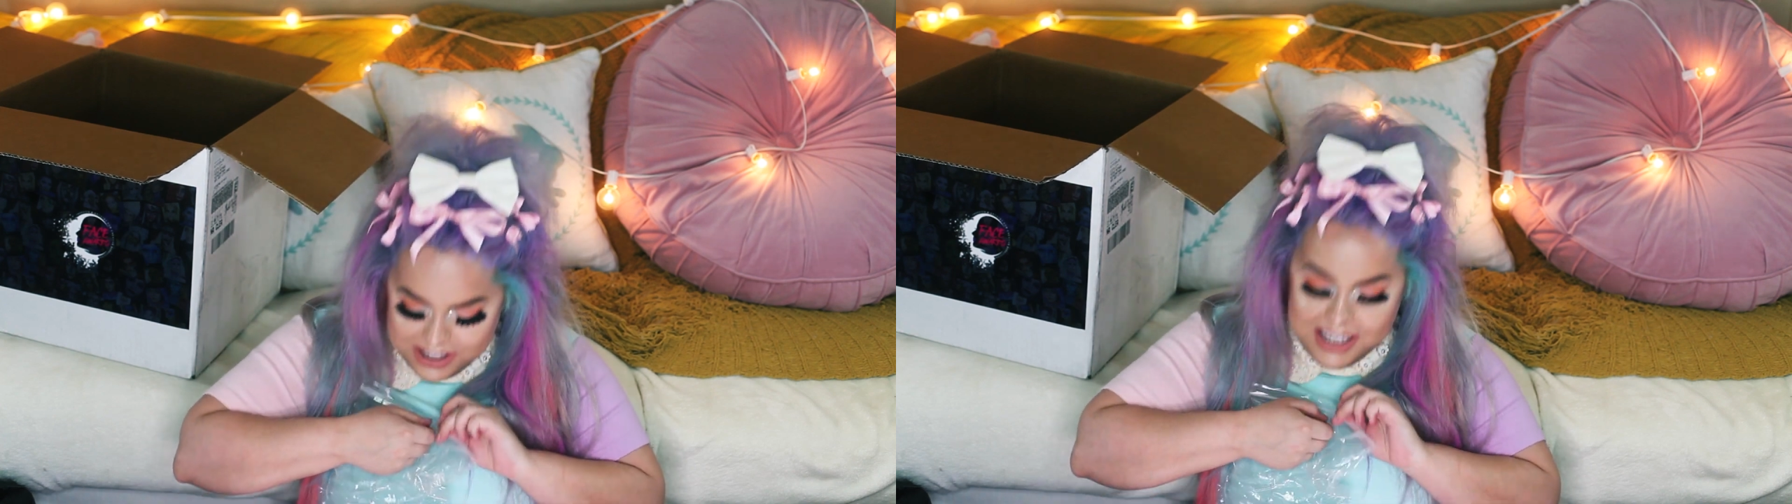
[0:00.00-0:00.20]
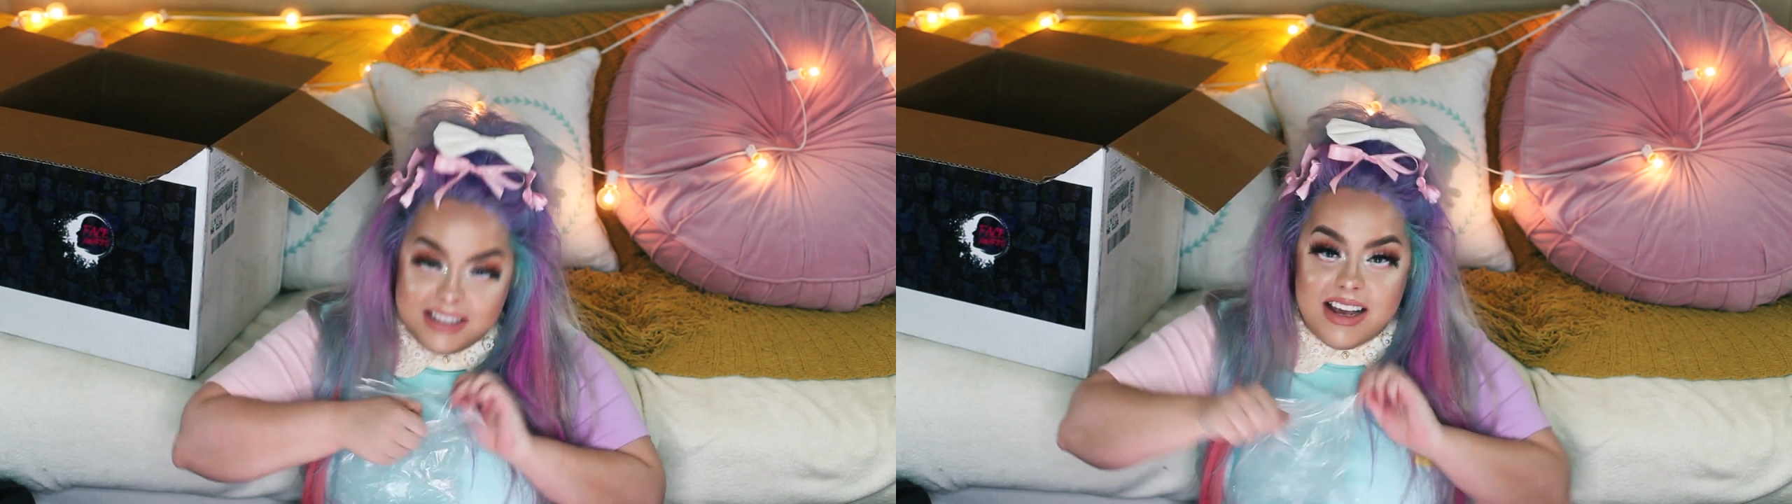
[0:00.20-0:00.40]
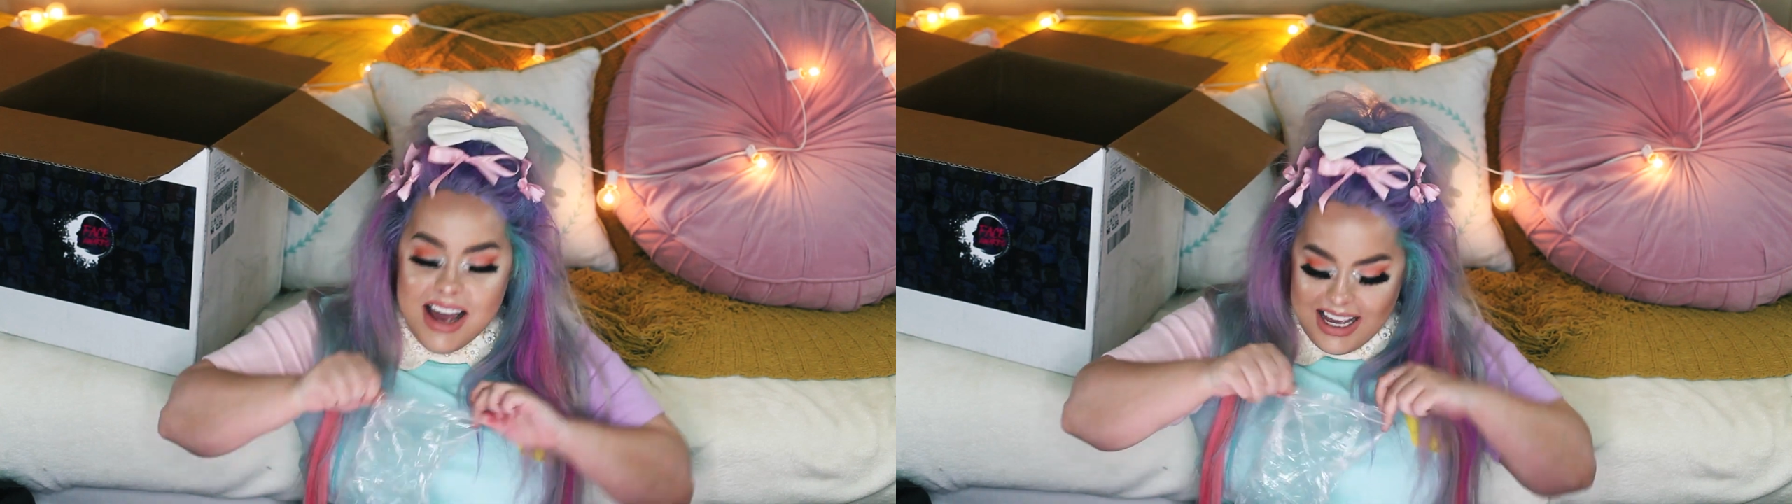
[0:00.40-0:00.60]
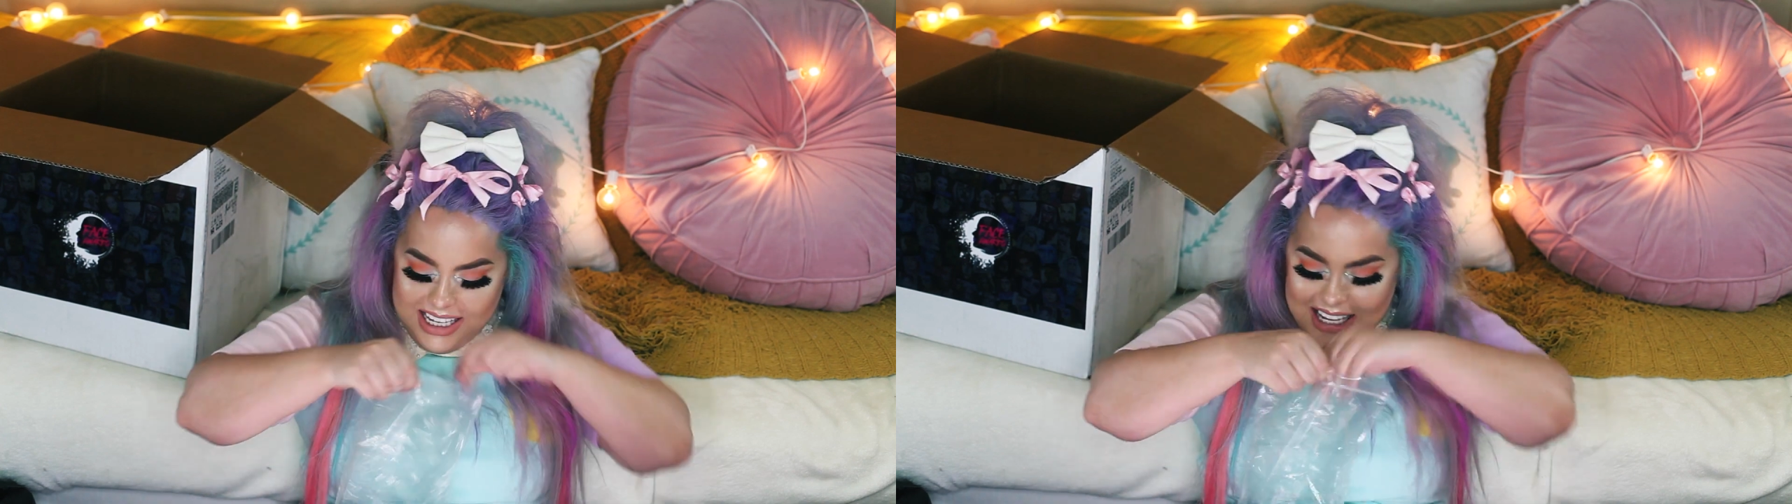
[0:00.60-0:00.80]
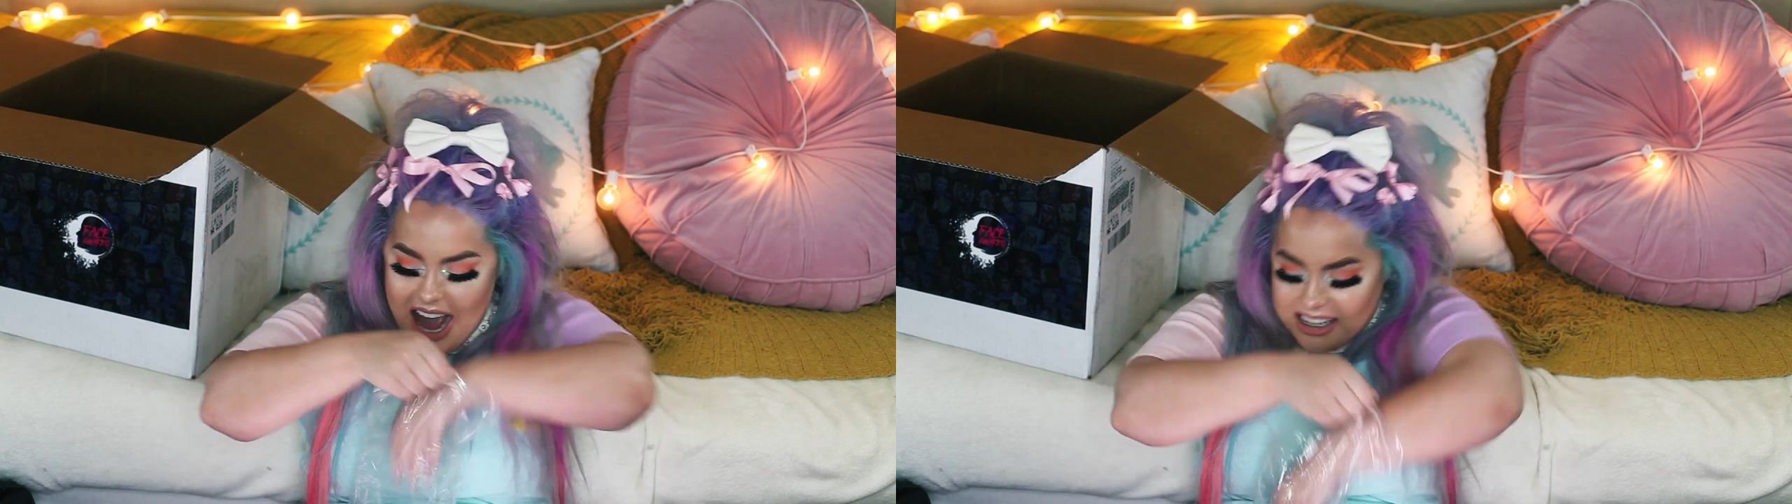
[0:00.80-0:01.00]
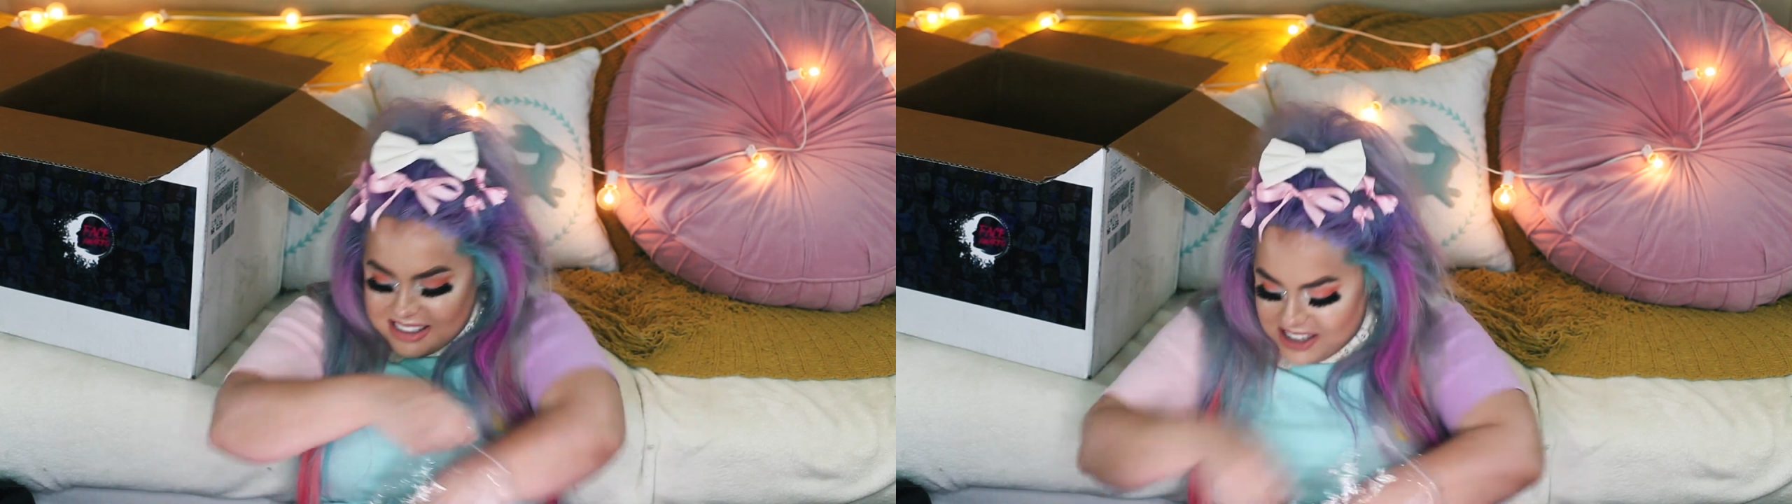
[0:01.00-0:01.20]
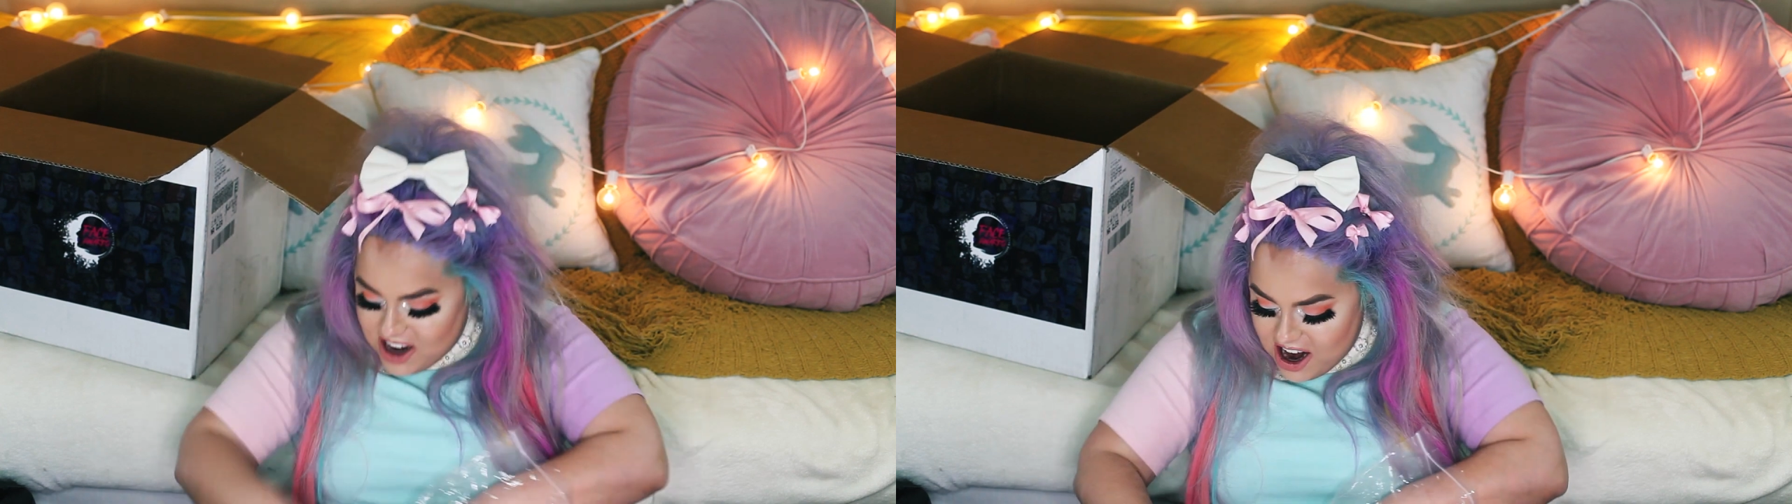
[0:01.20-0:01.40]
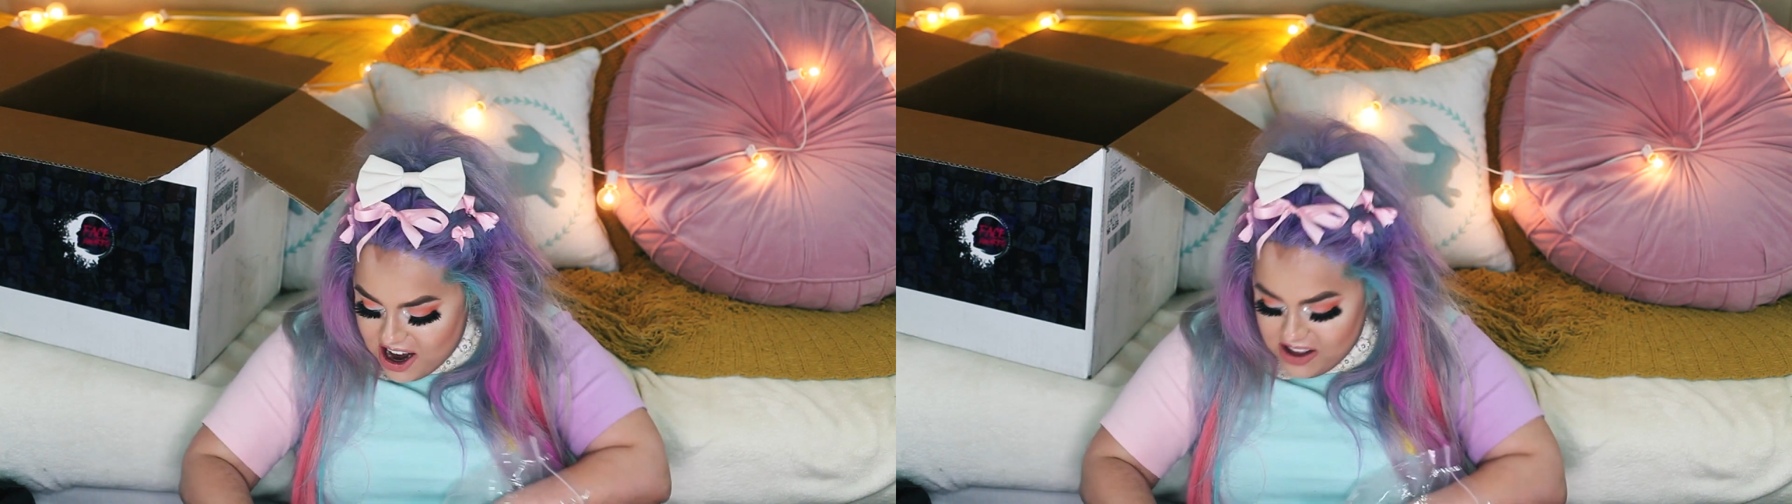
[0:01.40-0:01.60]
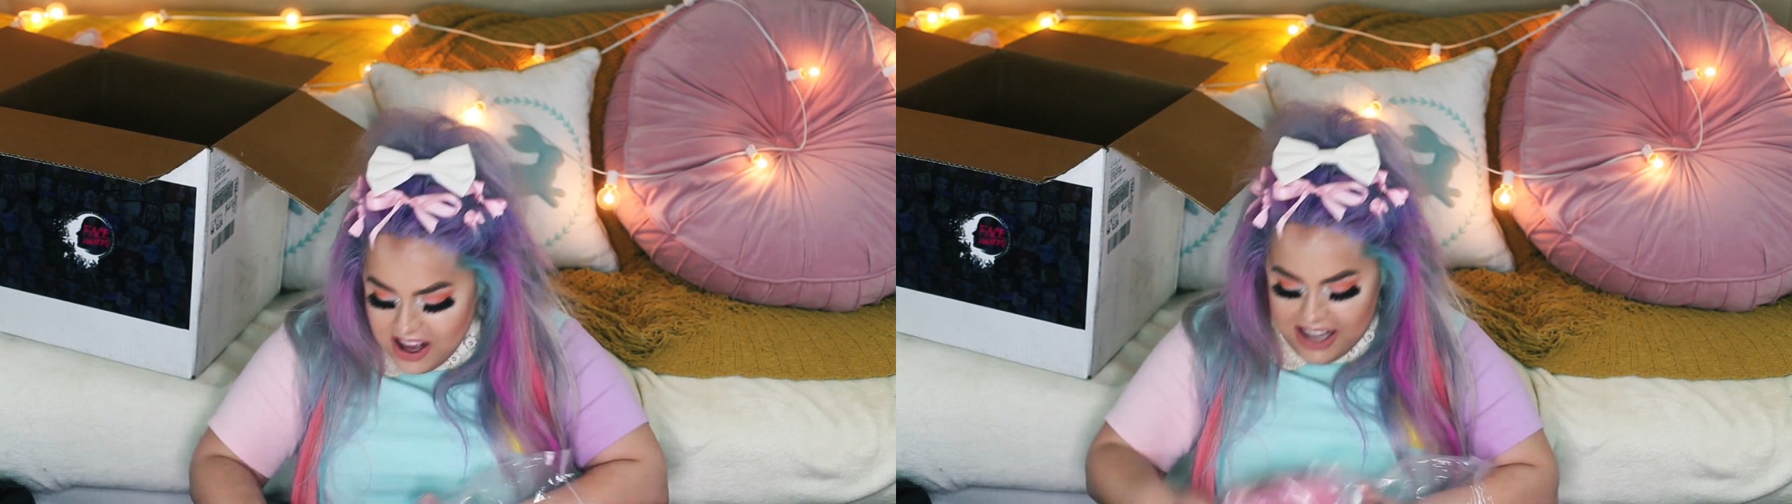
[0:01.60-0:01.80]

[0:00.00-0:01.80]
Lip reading: this. Yes, girl.